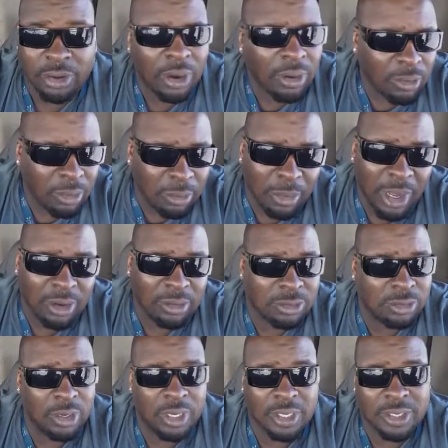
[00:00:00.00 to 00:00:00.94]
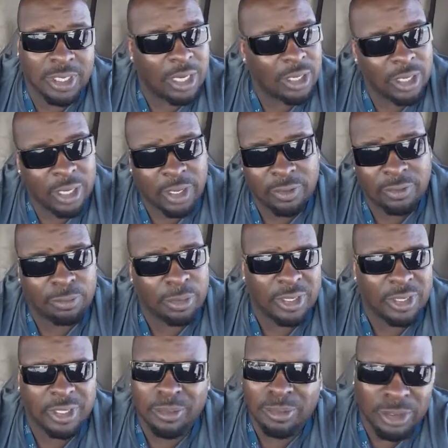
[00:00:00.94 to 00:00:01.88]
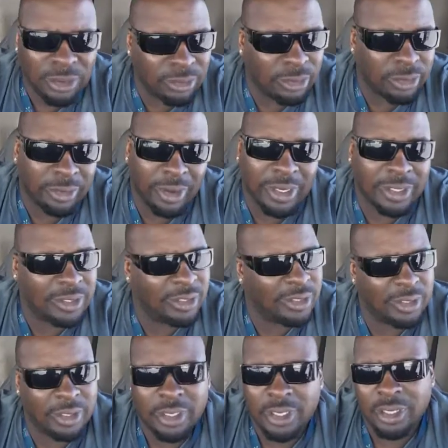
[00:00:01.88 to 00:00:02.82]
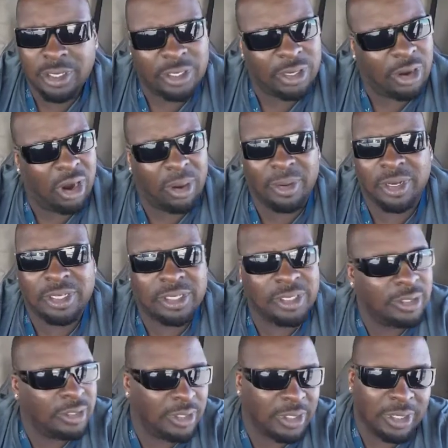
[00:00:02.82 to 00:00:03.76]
older model trucks I love, but the new trucks, garbage.